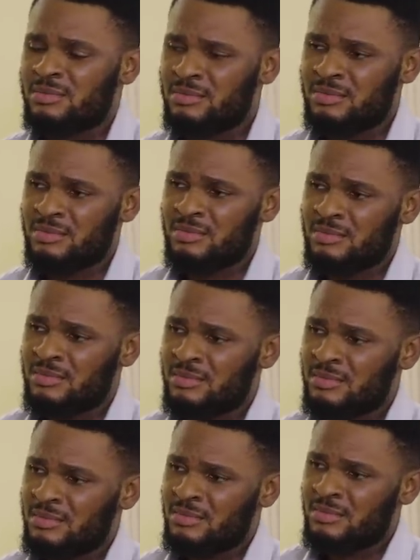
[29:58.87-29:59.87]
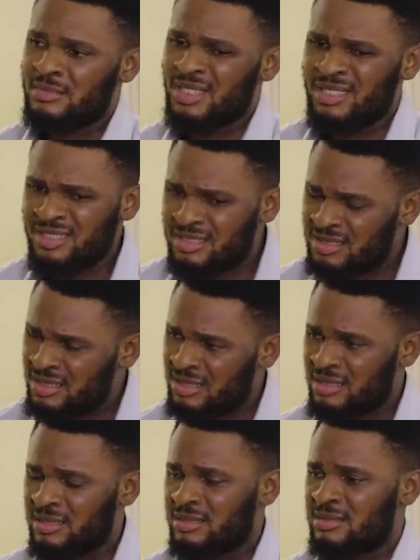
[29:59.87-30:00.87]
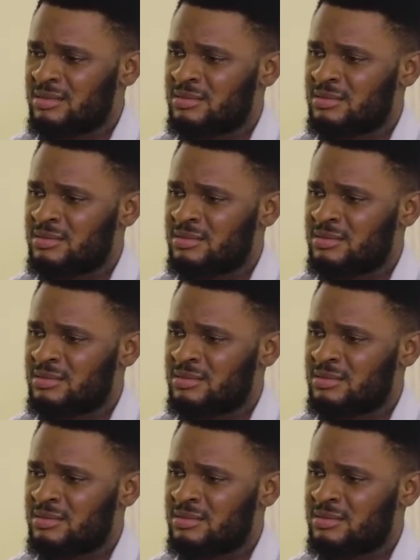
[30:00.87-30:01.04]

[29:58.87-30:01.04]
Hmm? And he's sick.